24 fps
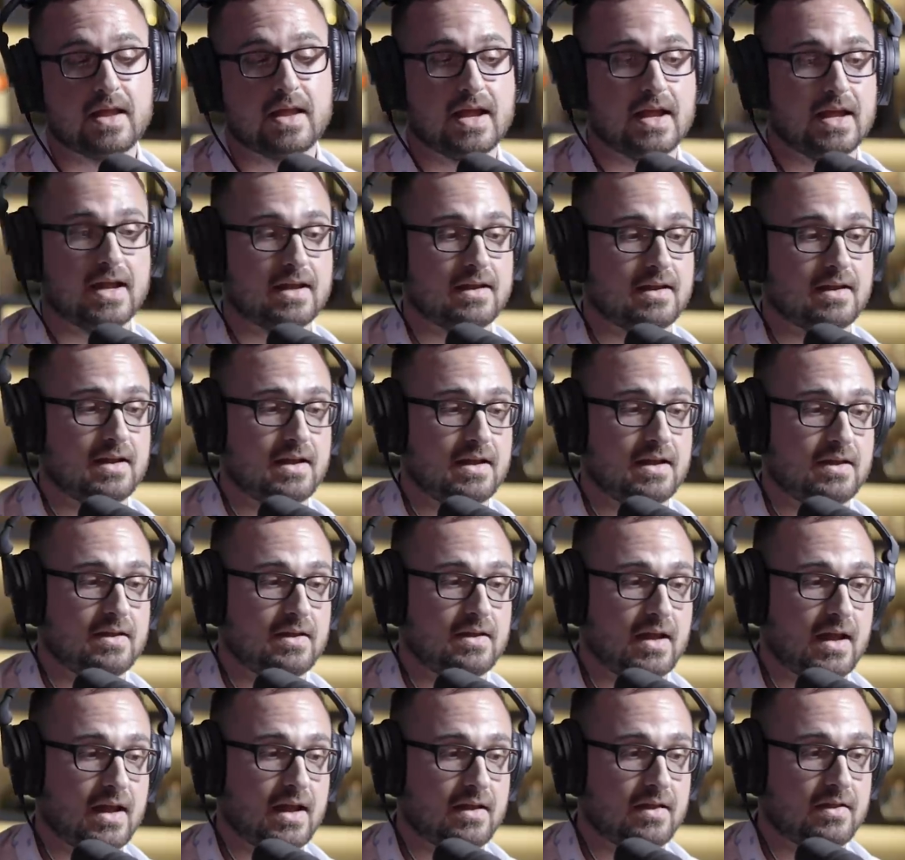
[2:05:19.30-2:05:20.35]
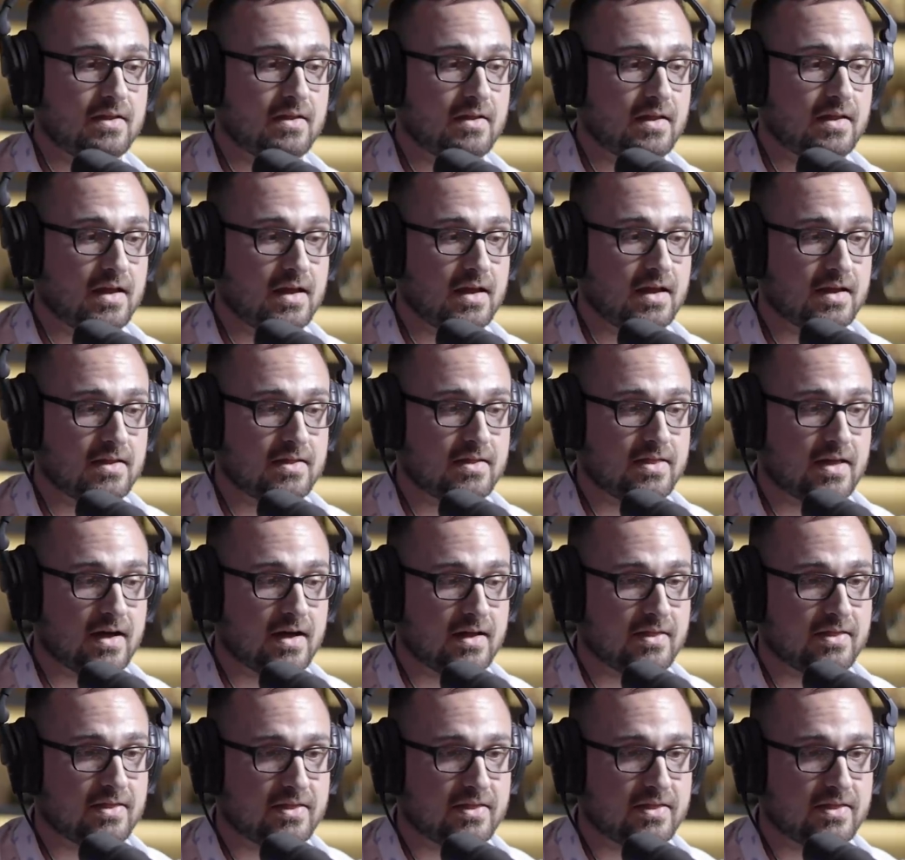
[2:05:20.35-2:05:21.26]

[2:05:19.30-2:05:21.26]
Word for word: and the,